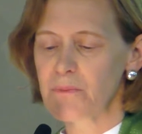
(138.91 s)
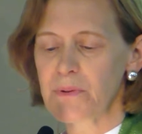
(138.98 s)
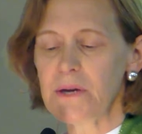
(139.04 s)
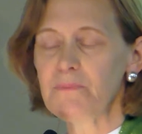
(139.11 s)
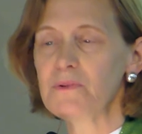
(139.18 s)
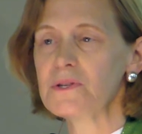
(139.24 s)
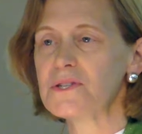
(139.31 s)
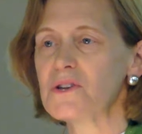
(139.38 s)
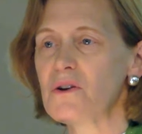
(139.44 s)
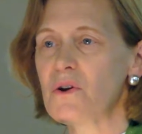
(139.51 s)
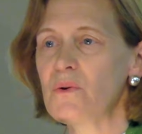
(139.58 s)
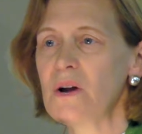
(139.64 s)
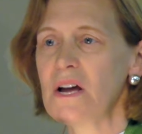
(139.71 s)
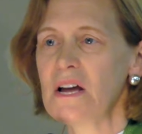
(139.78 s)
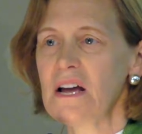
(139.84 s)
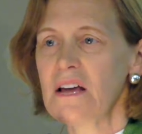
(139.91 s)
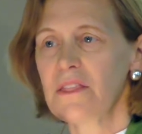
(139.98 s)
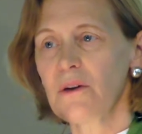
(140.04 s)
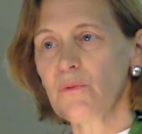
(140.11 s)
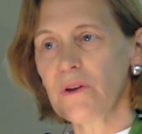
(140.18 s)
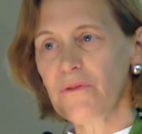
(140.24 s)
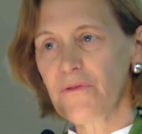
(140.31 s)
people so
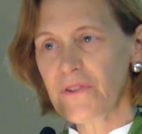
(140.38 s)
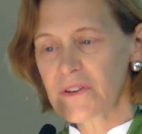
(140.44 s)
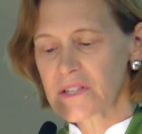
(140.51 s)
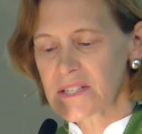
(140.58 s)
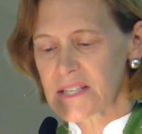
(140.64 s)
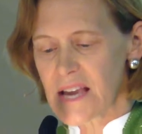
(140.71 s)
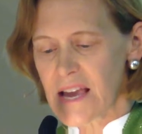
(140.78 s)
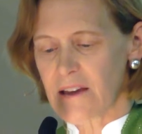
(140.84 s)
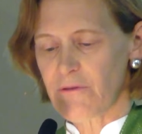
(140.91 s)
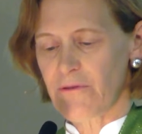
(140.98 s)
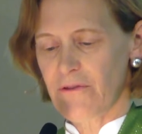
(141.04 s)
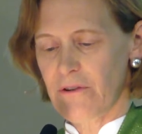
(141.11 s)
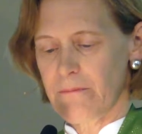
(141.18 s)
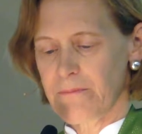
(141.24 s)
that we feel safe,